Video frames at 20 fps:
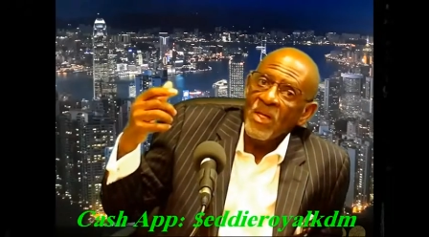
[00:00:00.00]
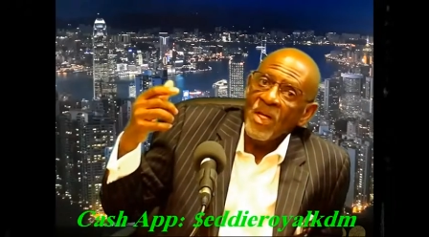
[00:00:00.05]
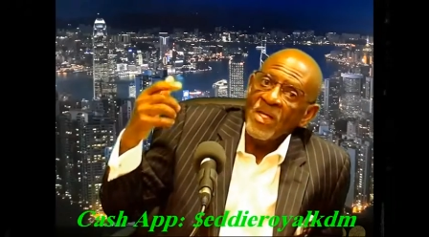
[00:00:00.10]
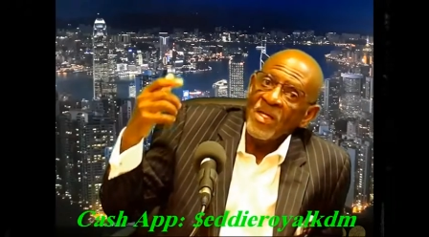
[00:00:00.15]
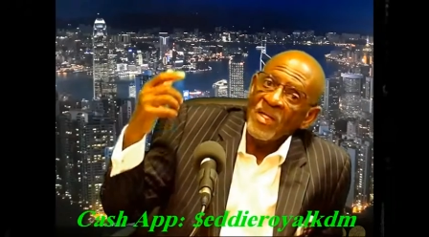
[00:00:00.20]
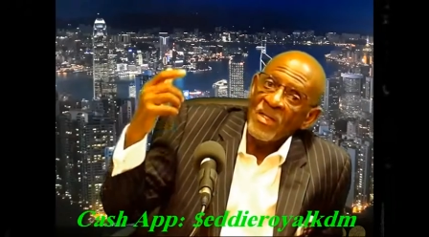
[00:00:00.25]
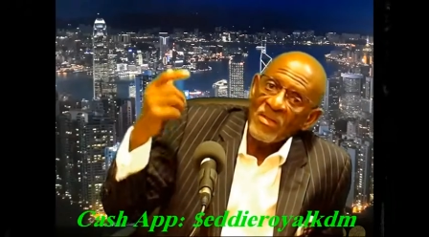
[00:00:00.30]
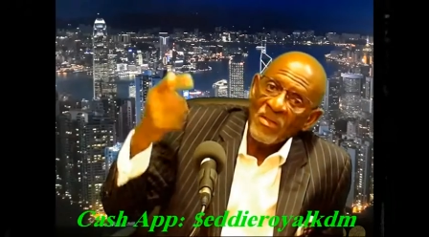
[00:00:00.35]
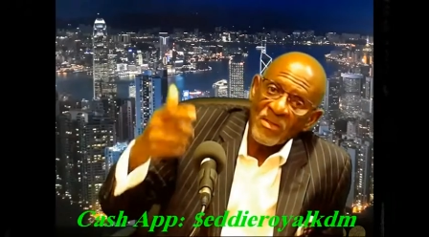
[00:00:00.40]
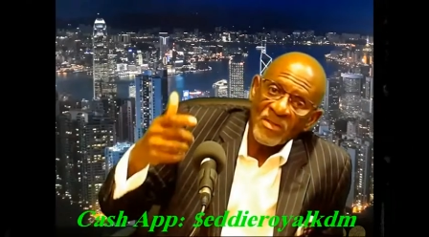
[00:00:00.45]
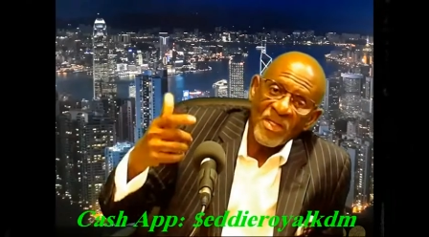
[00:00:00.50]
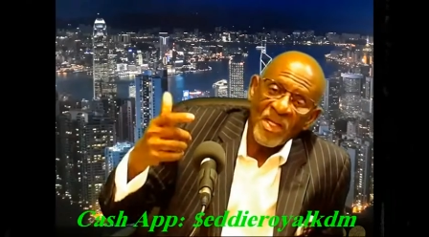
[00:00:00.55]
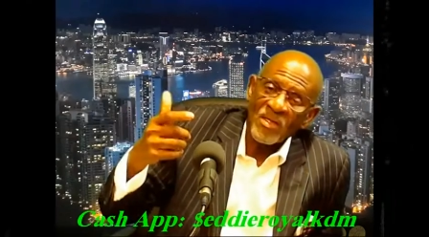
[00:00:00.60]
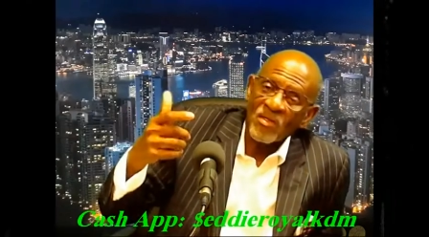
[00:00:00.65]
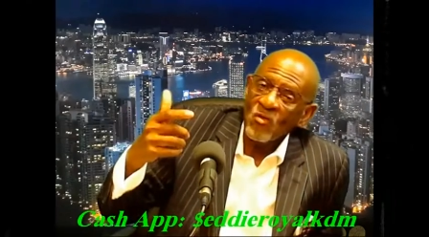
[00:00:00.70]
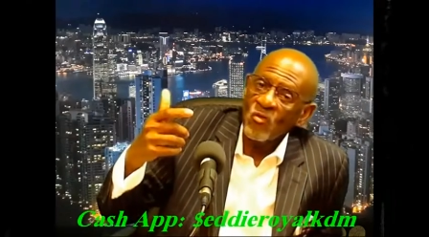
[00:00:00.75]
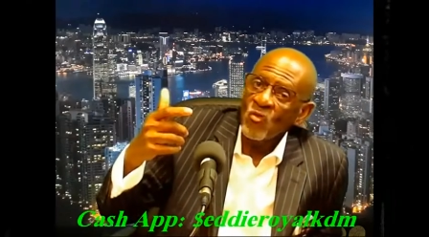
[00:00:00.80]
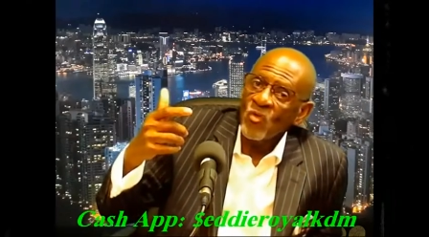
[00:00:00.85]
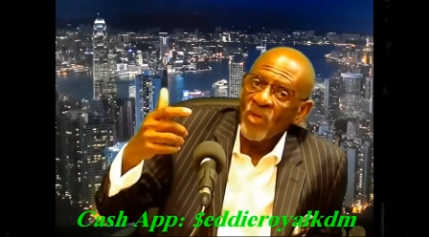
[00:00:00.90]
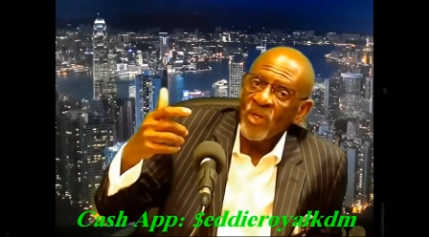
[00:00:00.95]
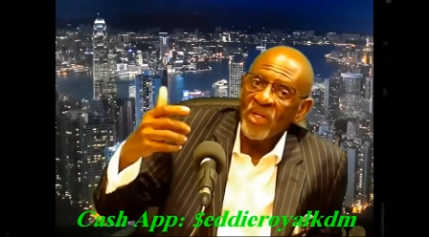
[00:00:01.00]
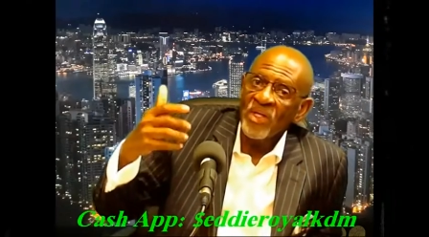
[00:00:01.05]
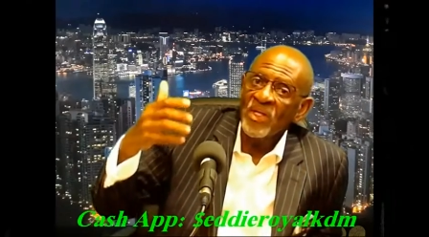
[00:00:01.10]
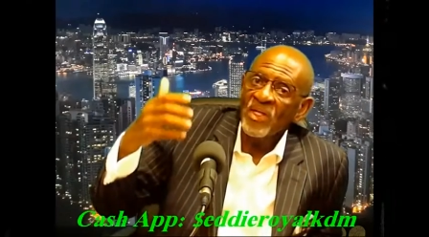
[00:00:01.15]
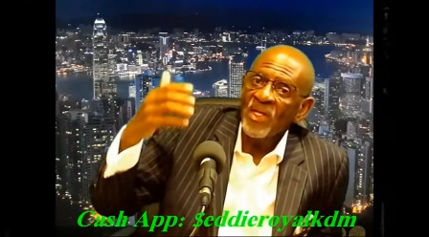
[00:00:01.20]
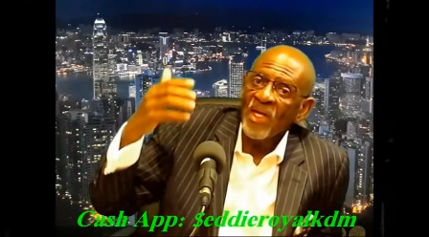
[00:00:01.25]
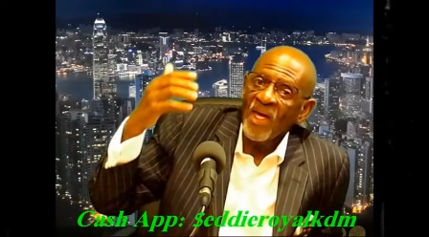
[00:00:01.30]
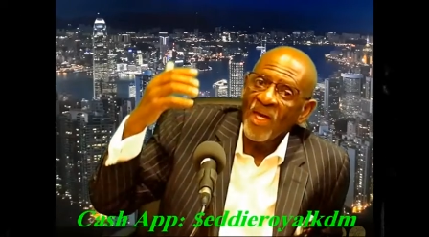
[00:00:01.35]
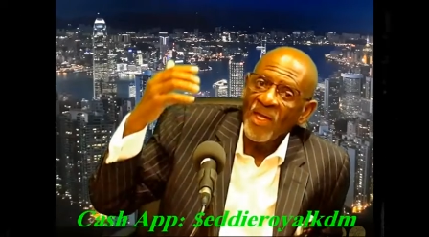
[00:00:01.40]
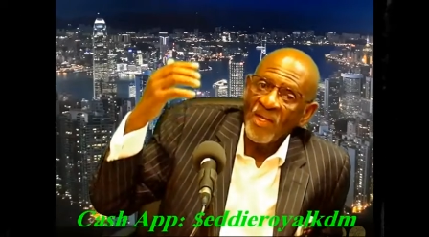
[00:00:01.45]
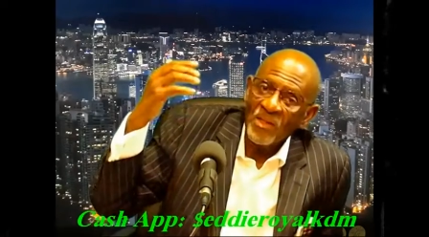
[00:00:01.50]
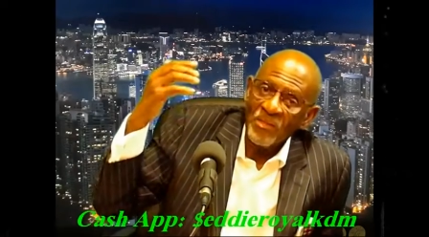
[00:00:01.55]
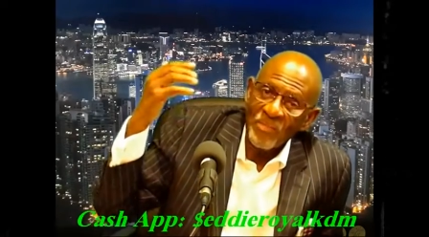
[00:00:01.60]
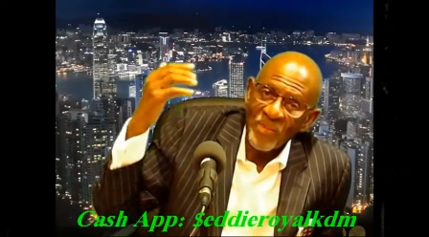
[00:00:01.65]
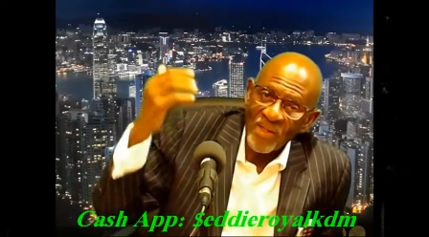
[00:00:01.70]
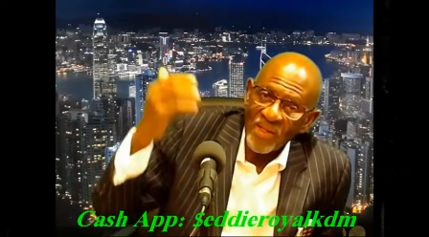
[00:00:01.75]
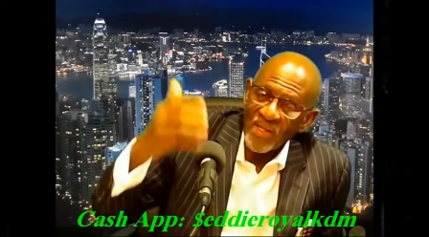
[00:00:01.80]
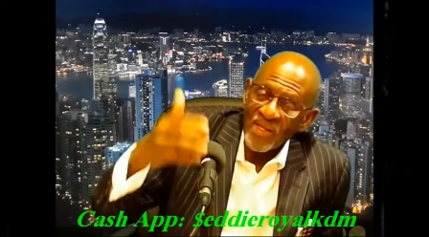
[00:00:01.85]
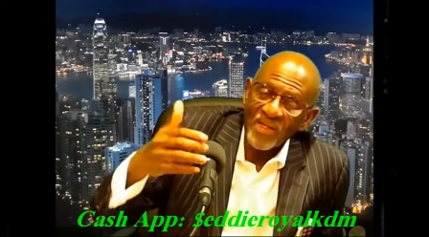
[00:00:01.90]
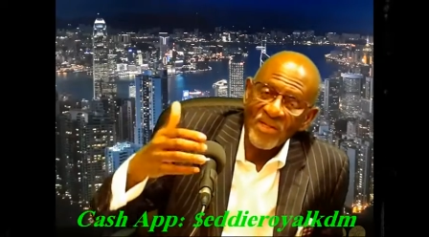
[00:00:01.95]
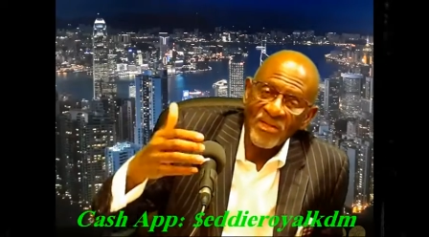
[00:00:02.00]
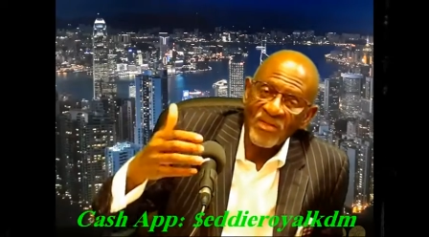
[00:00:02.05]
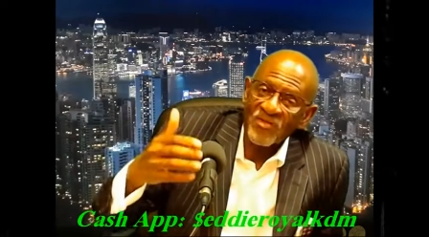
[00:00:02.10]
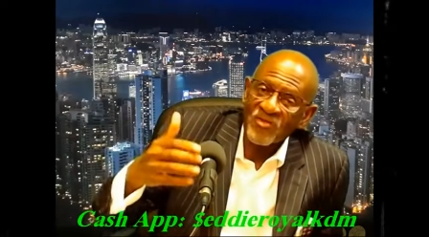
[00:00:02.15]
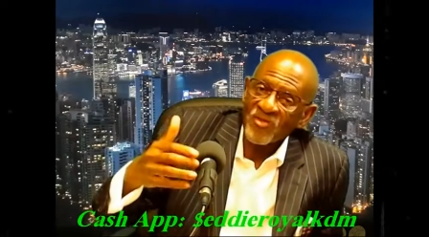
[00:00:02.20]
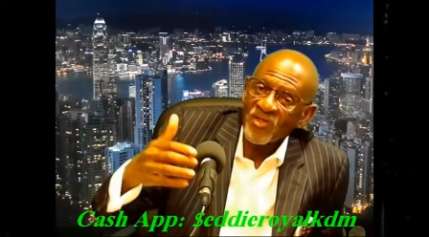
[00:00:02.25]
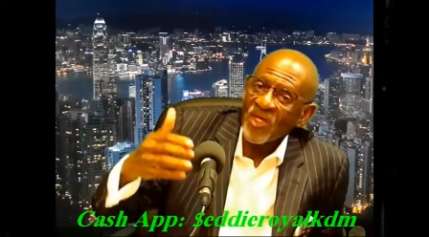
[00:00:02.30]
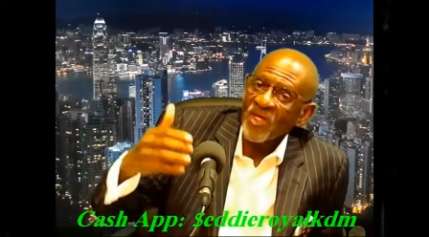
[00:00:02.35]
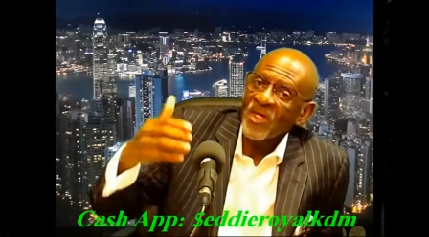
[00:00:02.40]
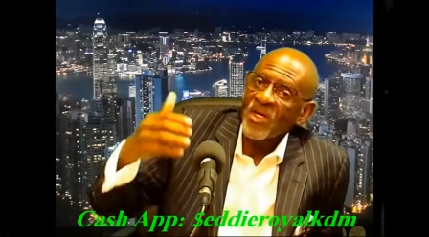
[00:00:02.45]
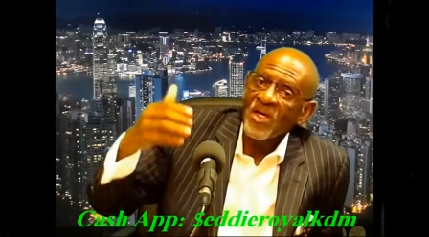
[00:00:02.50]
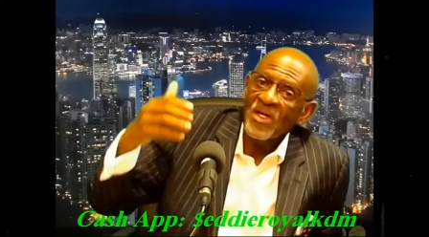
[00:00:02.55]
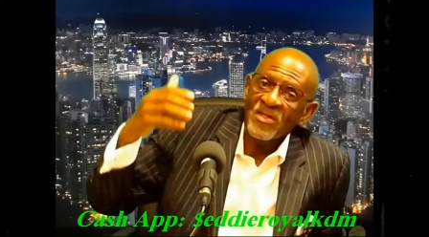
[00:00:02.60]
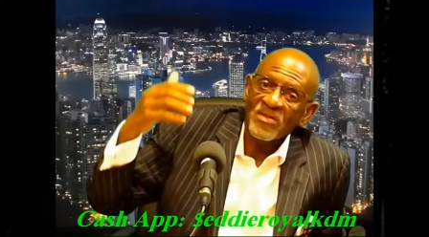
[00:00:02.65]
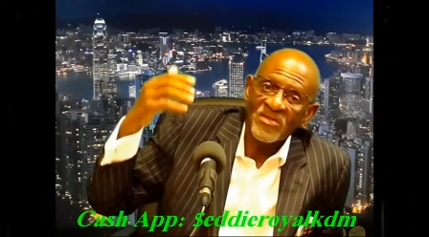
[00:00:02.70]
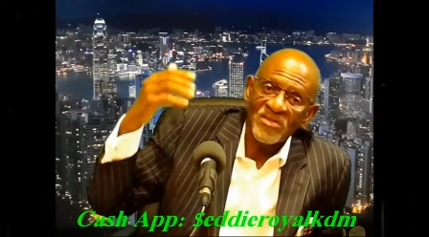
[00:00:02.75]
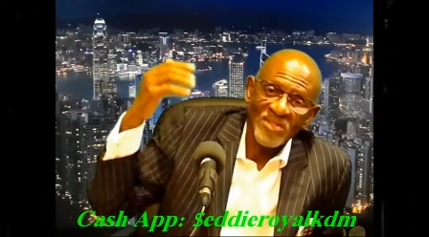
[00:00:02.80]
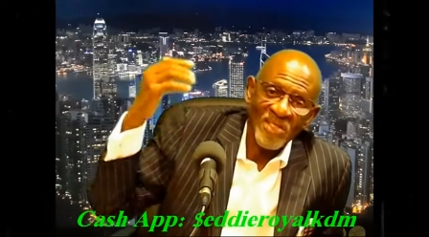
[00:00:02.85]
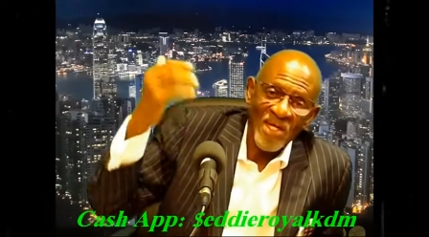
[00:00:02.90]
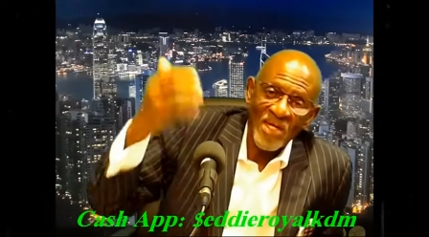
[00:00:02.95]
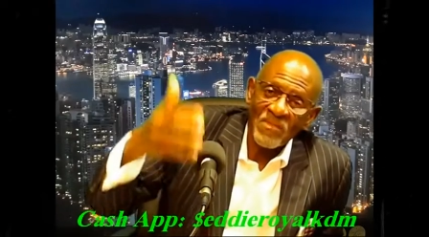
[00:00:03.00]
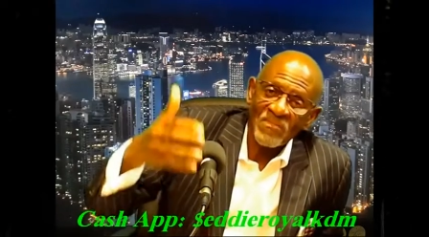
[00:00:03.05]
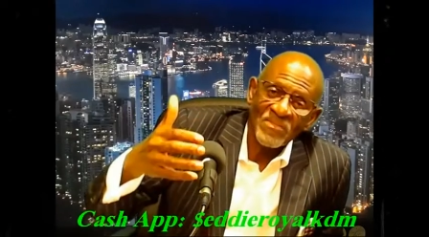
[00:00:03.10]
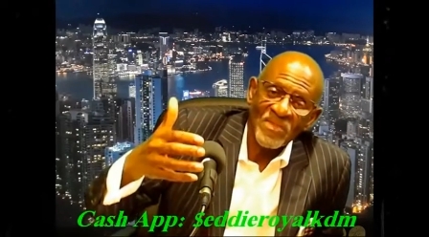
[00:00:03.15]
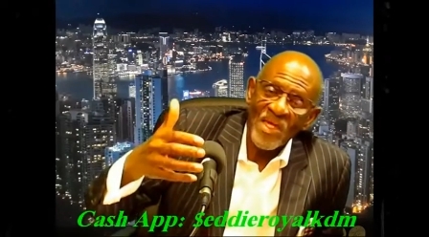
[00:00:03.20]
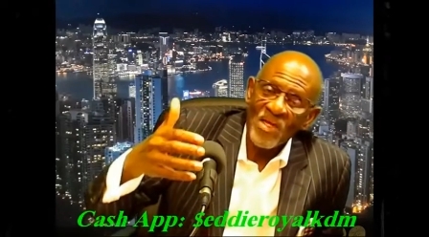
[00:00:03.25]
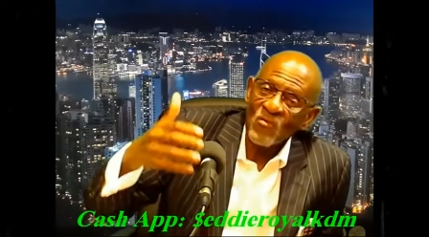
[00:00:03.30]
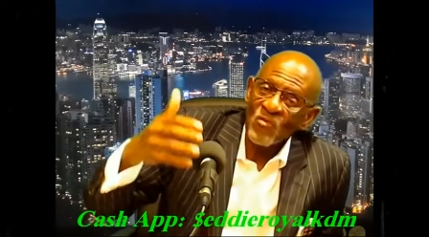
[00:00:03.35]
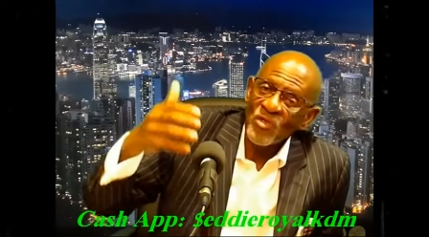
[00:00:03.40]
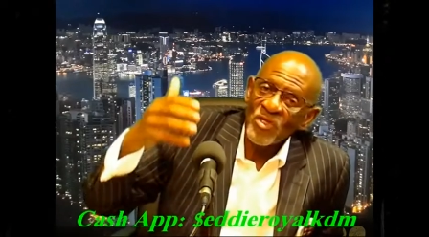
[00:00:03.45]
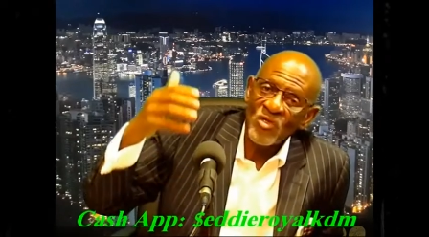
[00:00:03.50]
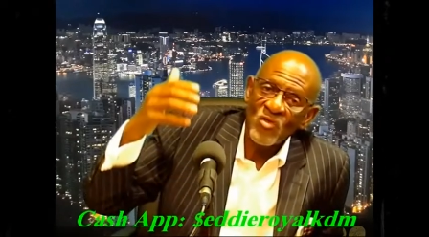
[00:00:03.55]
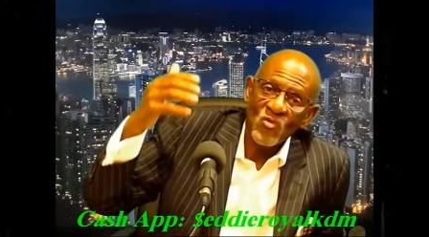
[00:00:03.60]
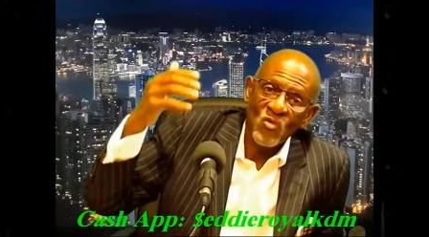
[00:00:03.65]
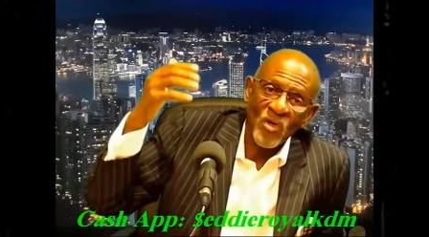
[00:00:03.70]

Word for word: and he looked at the wind and he began to say, same thing when you